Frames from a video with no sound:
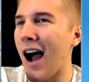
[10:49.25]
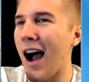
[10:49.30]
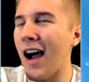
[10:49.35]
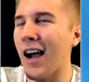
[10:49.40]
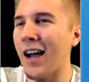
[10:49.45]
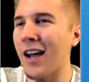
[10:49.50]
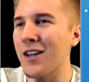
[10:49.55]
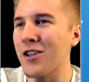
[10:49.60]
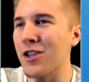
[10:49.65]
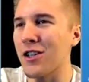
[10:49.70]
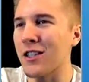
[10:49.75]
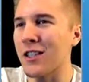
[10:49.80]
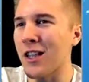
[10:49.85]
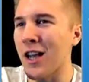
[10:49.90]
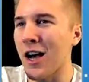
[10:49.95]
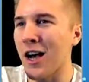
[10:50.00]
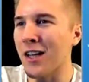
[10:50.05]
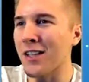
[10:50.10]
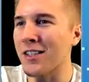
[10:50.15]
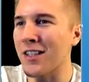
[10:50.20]
I just
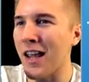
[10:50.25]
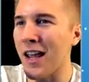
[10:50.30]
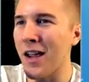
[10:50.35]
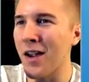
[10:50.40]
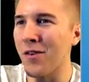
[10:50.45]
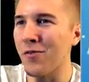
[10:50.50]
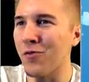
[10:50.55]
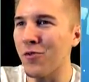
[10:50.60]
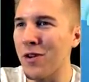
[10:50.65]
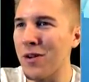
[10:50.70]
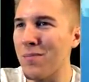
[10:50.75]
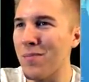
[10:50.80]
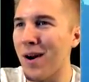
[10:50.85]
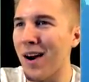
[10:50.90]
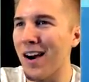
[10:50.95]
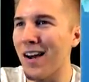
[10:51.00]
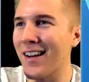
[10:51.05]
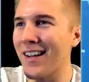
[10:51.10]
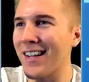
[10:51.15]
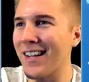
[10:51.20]
lost
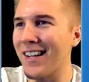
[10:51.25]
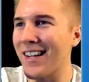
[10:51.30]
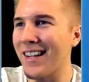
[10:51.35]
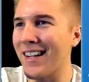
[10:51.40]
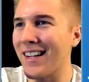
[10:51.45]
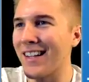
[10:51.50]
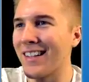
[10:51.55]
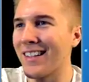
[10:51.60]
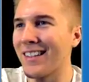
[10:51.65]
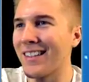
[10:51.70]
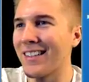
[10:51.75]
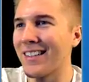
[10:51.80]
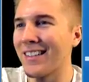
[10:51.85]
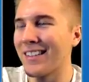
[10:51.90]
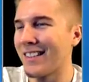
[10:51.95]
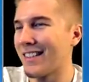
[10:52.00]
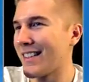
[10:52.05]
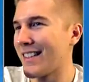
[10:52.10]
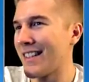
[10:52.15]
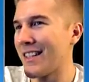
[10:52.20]
everybody.
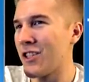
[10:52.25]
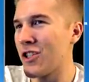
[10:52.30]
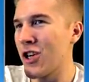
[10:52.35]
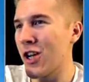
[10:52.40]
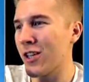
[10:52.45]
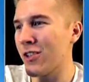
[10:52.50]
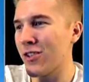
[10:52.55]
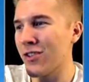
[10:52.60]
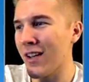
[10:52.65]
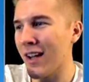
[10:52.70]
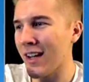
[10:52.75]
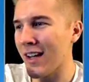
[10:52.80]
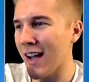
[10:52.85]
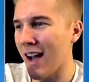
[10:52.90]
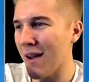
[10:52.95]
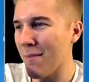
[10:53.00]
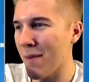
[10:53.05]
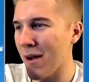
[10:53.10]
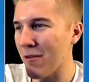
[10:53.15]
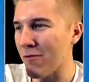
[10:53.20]
Just as I
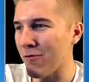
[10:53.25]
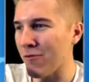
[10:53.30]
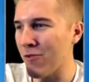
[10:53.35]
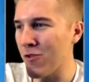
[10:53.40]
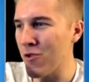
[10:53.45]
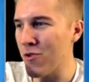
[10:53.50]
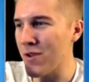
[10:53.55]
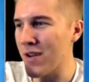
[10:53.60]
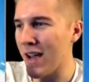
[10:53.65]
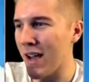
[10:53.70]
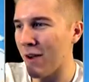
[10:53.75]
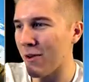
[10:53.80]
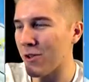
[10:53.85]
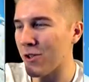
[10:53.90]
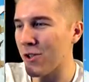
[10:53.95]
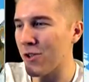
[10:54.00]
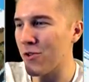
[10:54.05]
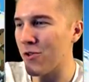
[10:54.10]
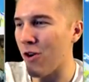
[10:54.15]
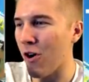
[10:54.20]
got my food down,
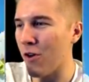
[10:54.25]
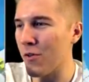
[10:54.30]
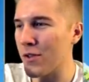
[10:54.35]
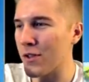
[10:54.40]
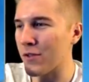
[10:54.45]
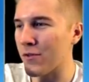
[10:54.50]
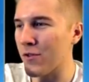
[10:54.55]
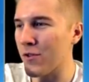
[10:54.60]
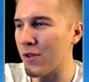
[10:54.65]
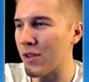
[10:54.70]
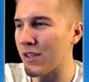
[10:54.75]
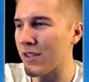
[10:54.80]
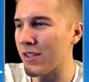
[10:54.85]
too. All this food.